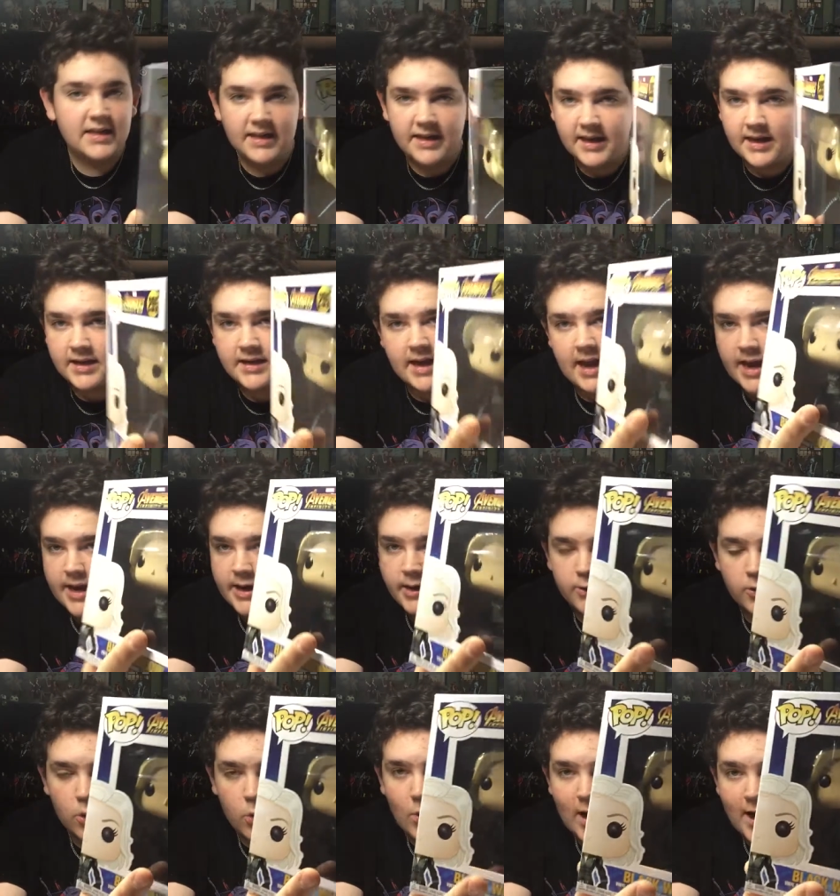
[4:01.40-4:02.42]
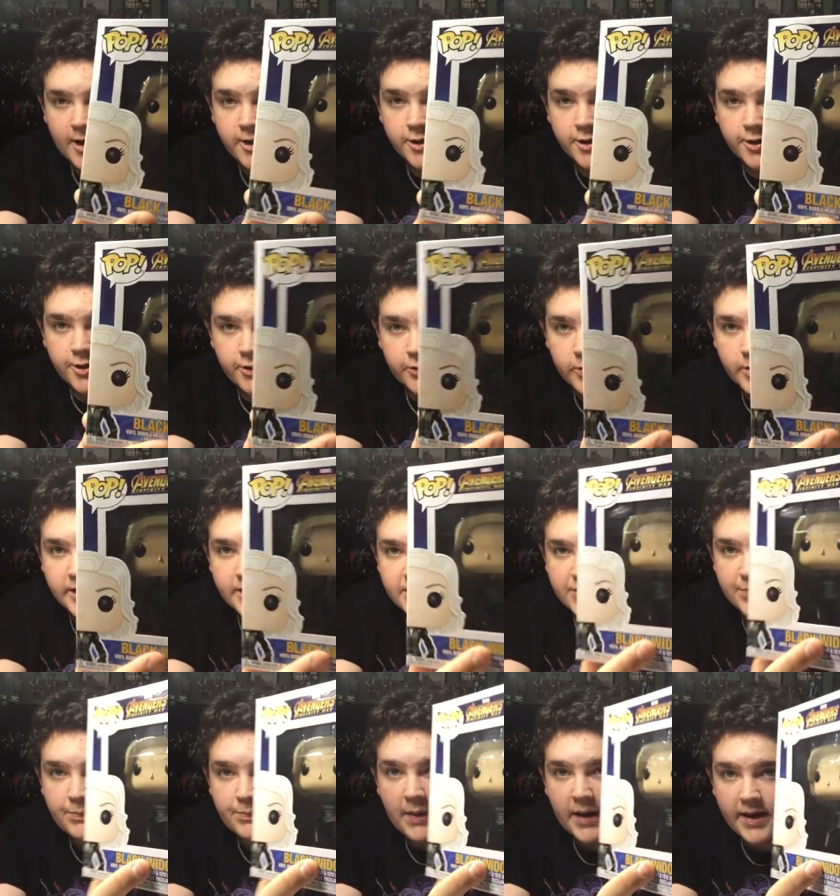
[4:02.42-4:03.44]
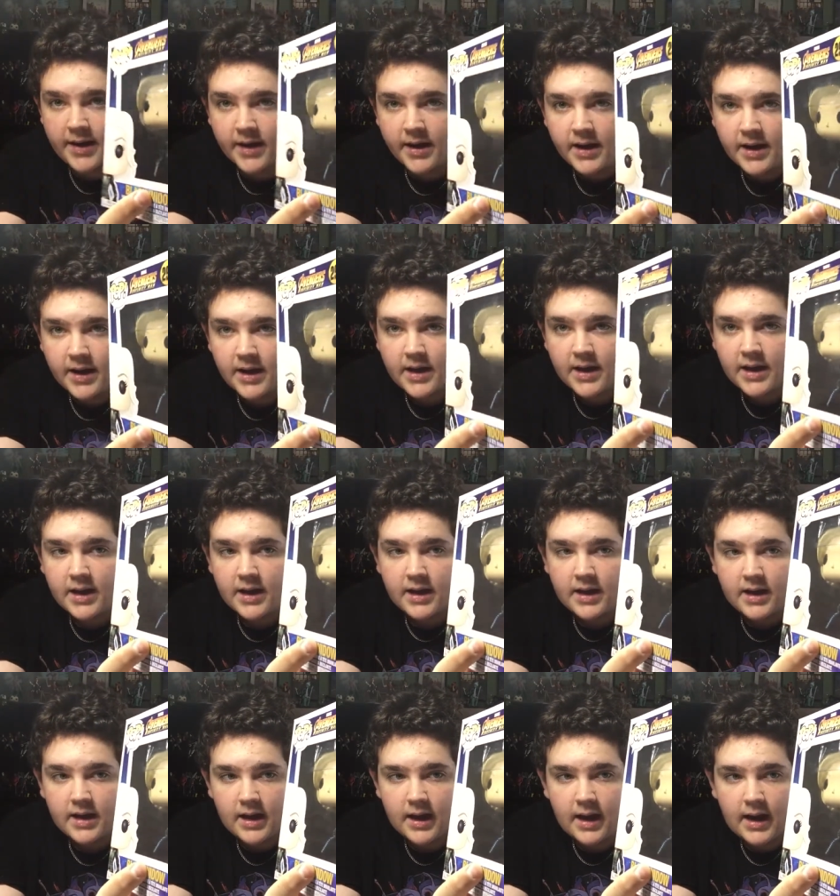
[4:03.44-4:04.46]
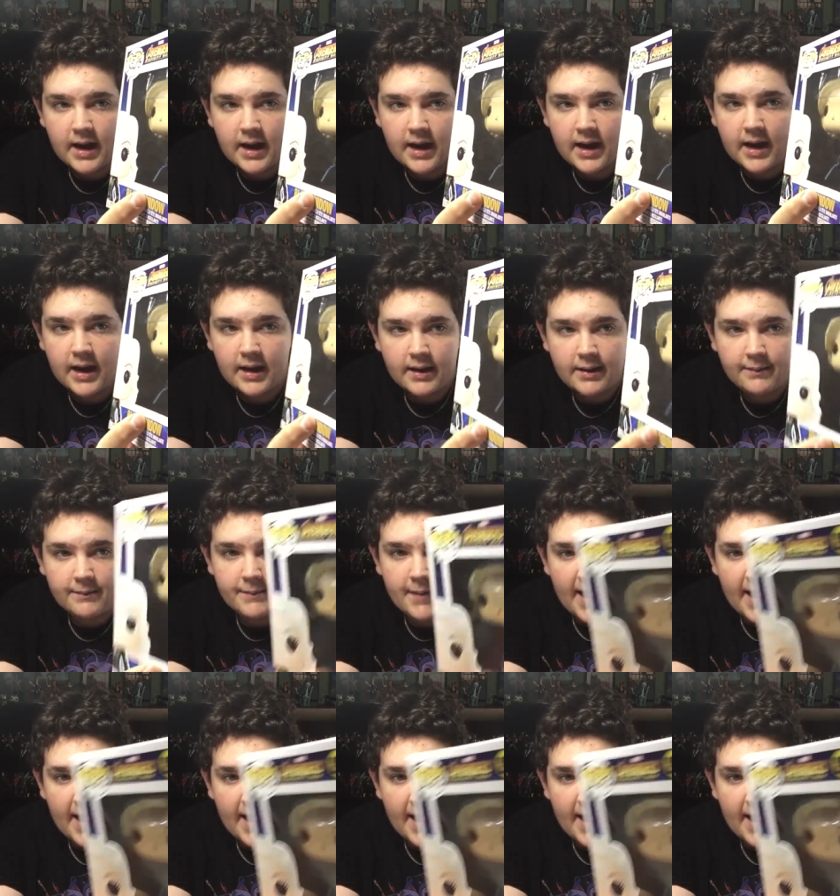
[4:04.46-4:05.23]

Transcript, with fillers: Again, I don't know why they're doing this, but uh, I'm